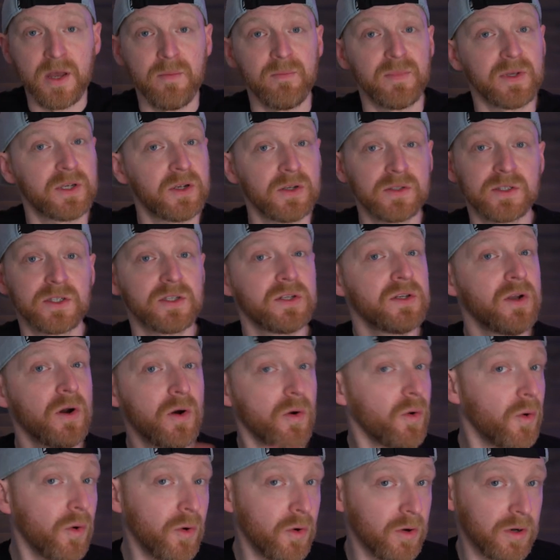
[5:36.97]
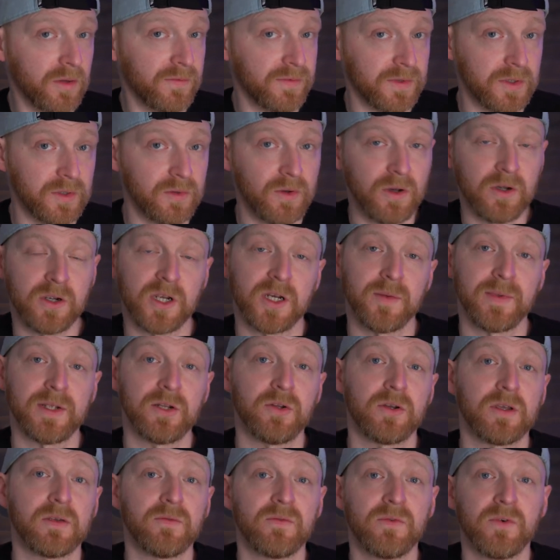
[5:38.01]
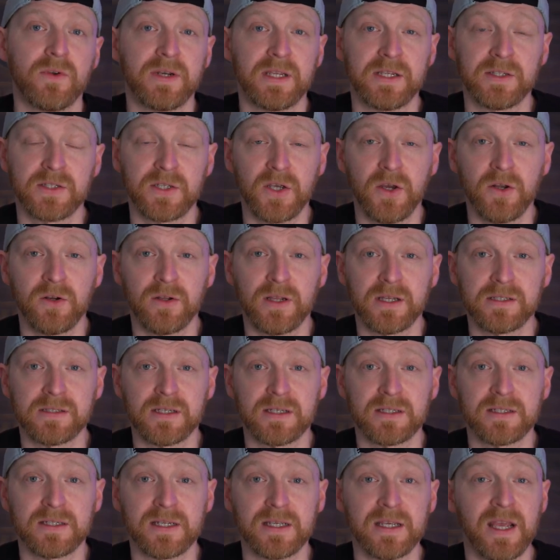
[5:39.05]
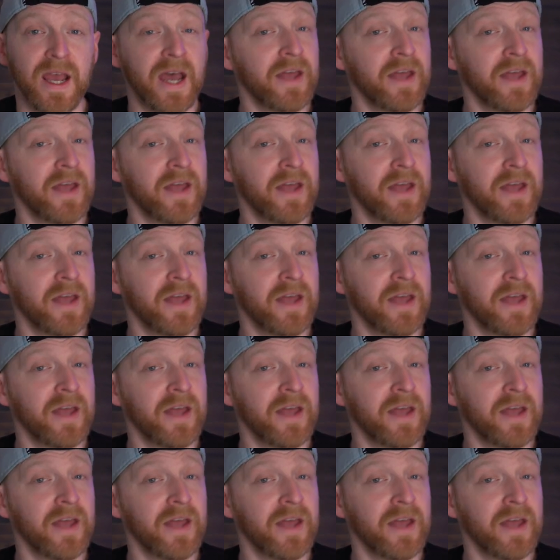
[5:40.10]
because not all of you are going to be looking for an internal SSD